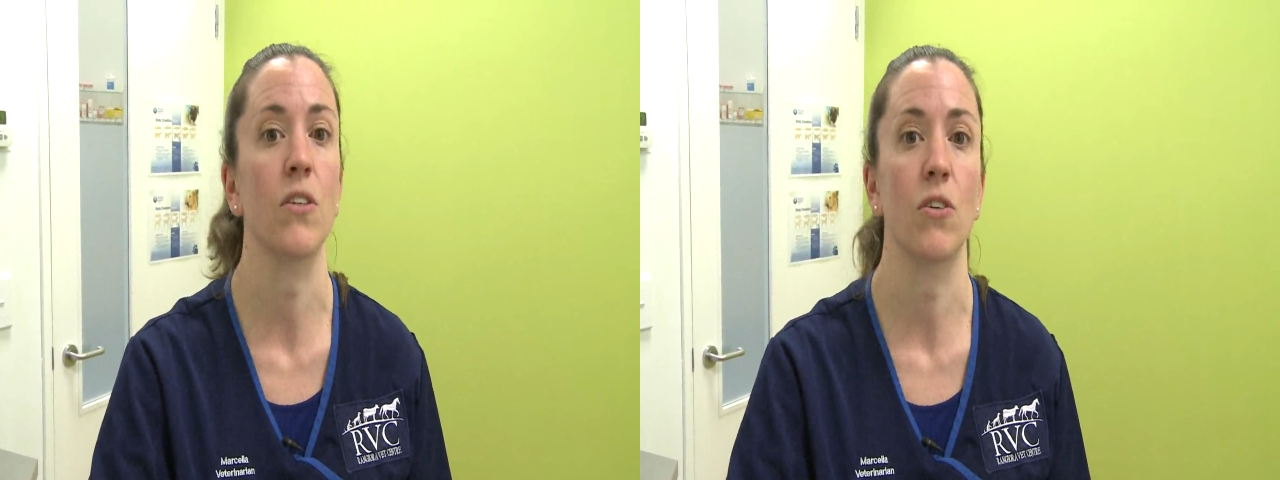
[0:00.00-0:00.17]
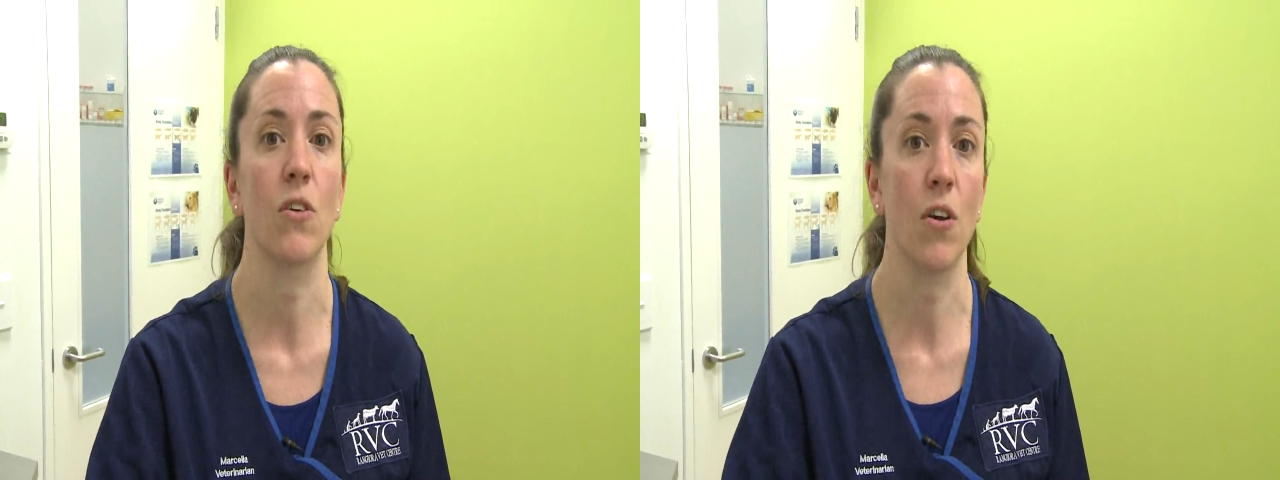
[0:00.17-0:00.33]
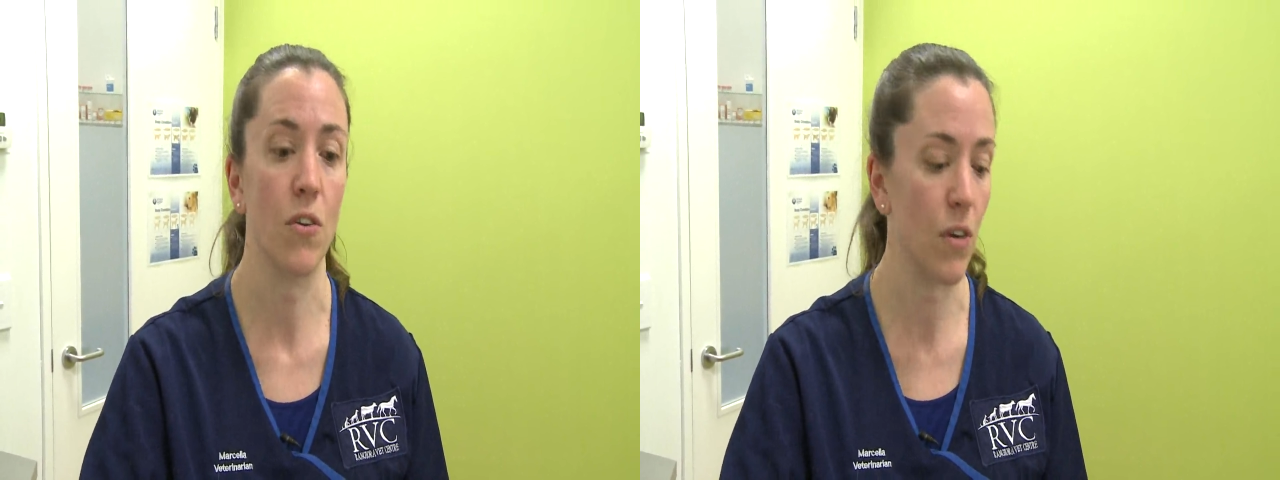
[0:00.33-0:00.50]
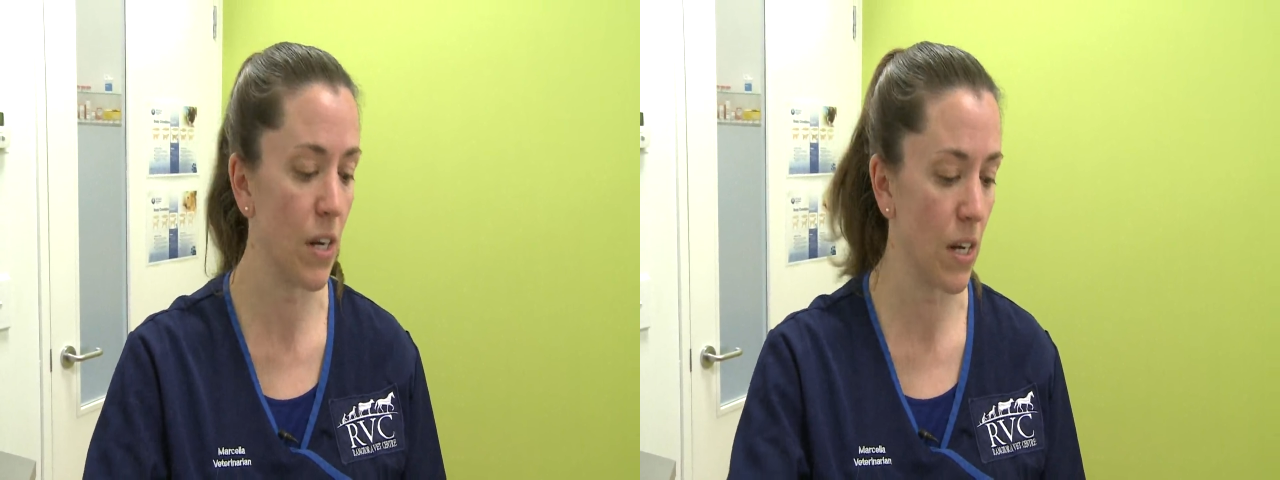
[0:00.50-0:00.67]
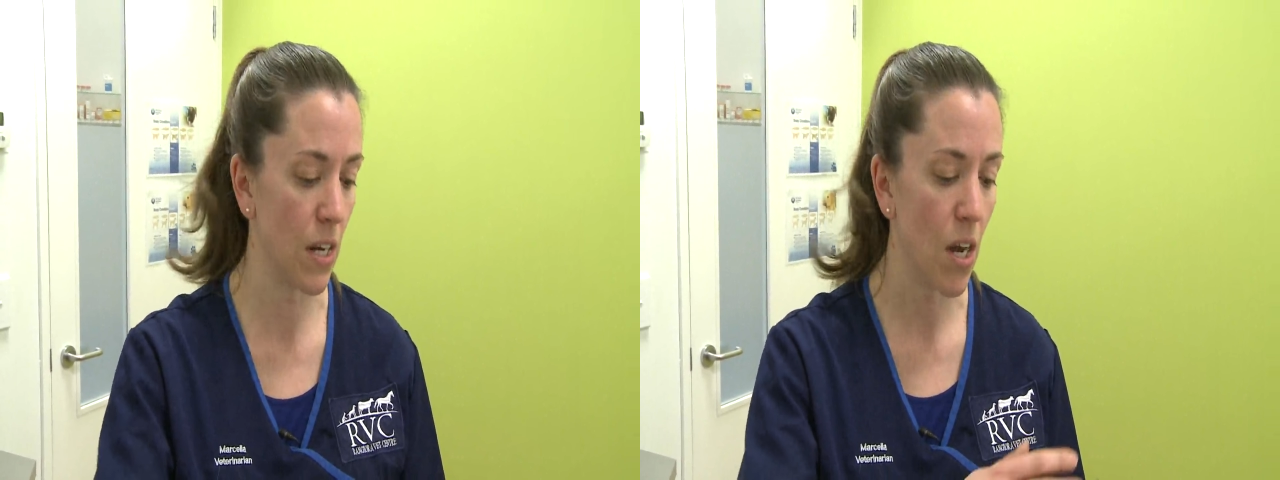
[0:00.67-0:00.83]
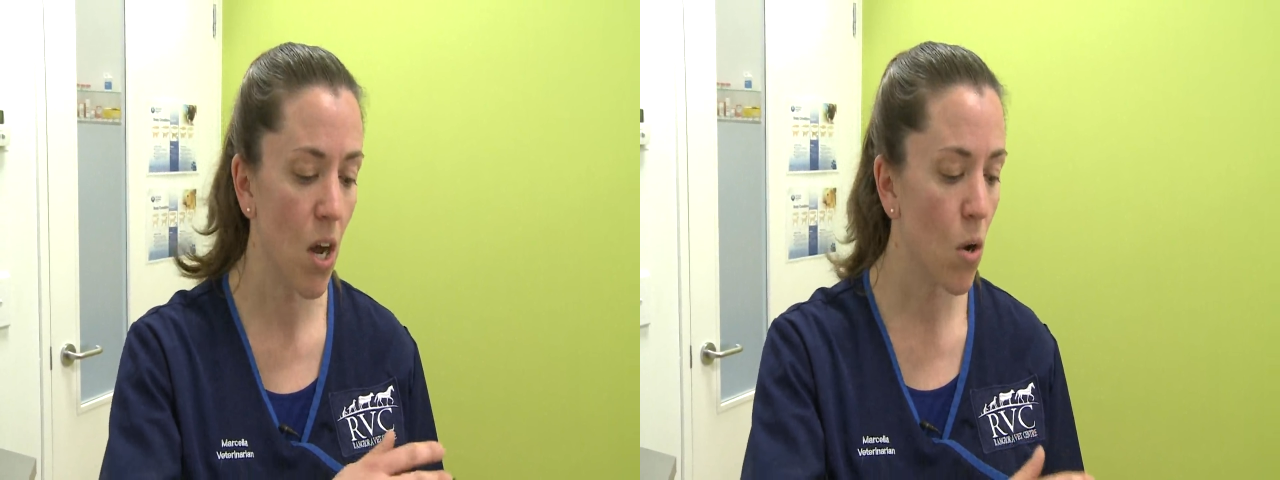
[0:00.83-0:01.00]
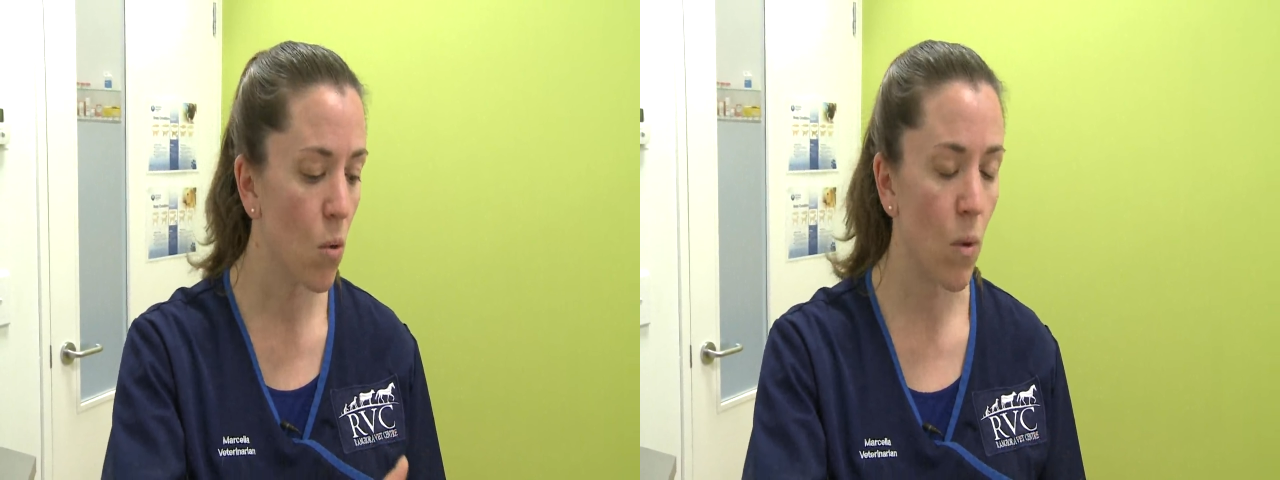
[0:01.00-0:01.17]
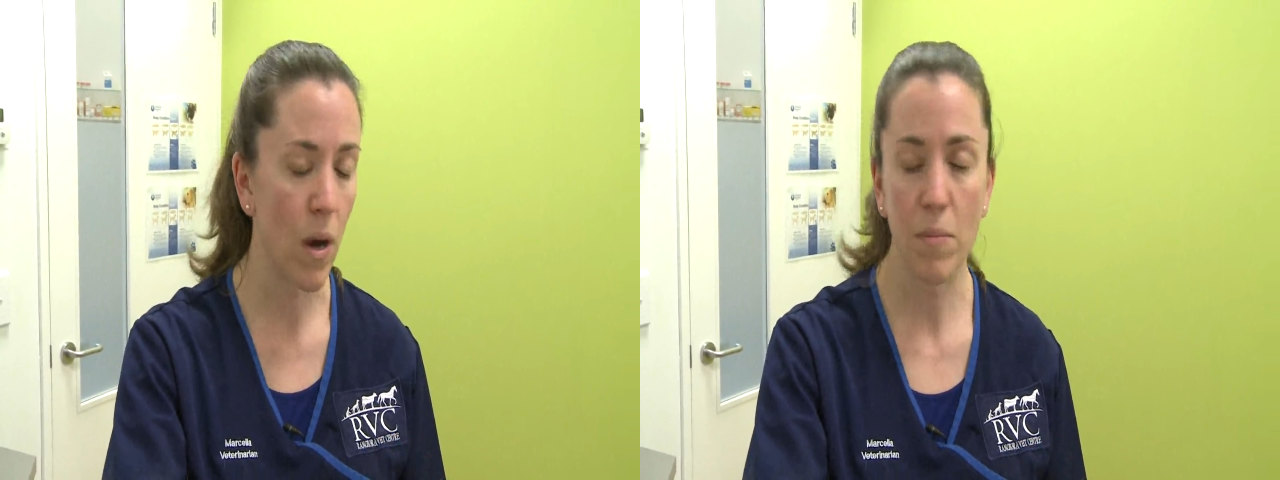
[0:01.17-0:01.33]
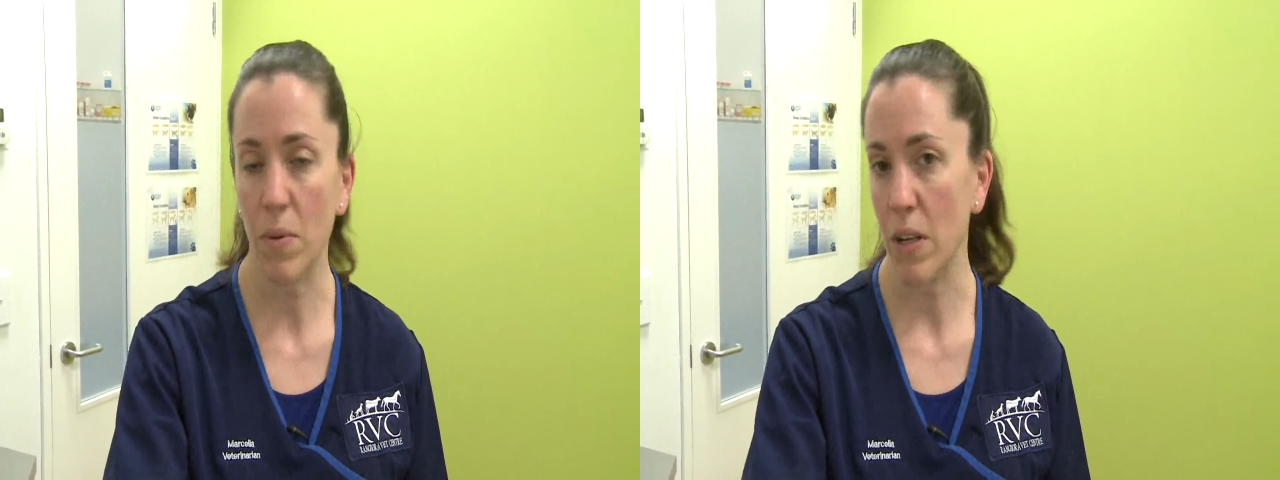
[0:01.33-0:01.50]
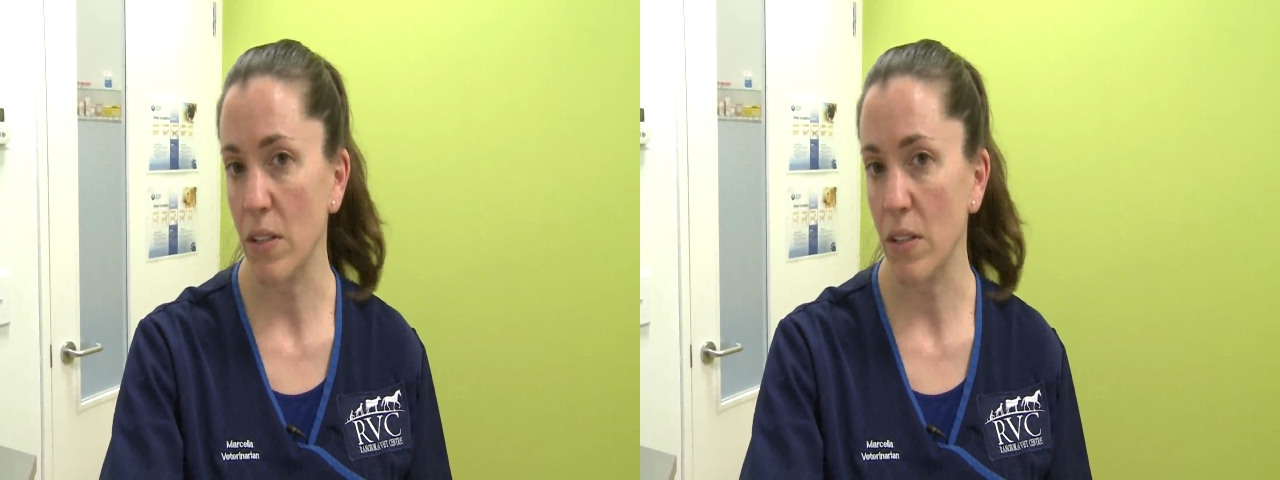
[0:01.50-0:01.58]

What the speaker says: Are there any white